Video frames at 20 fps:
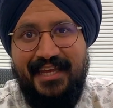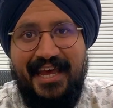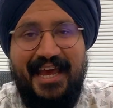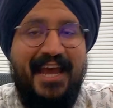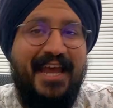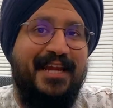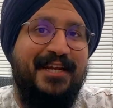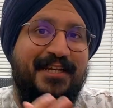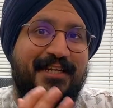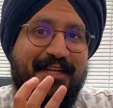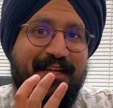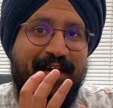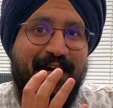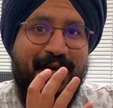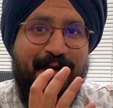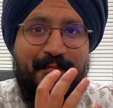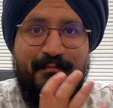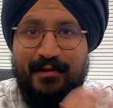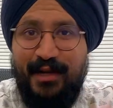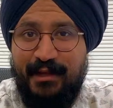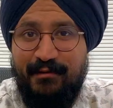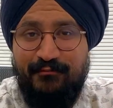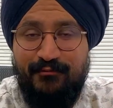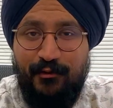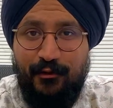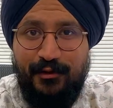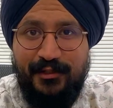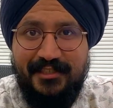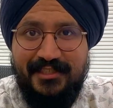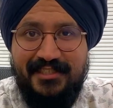and prime
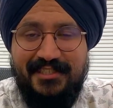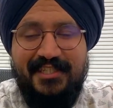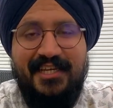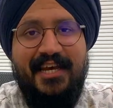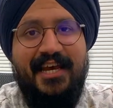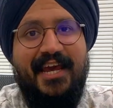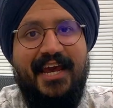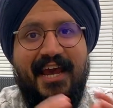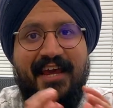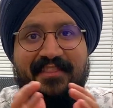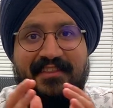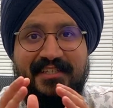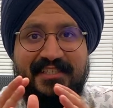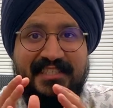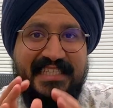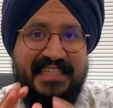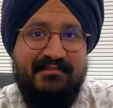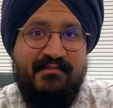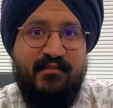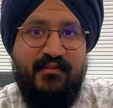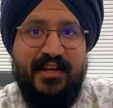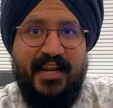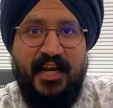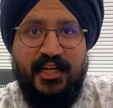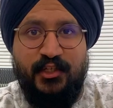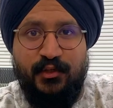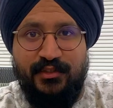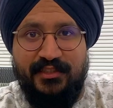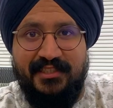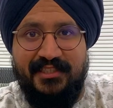focus and the Sieve of
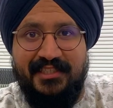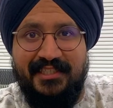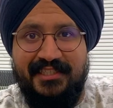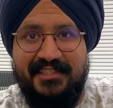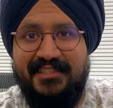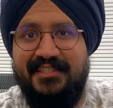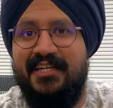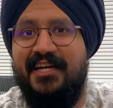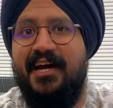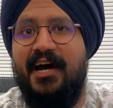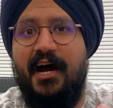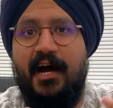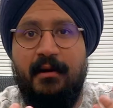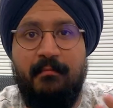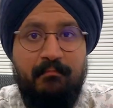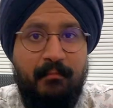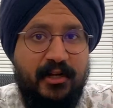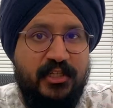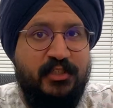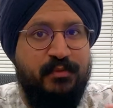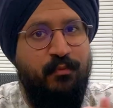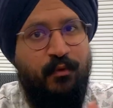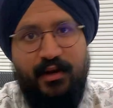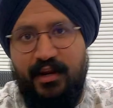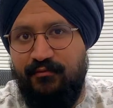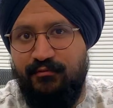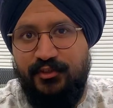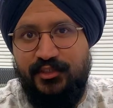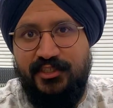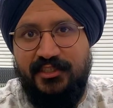Eratosthenes are much more
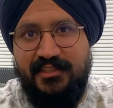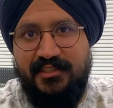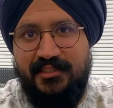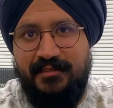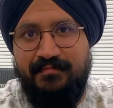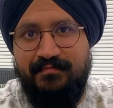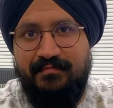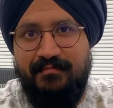efficient.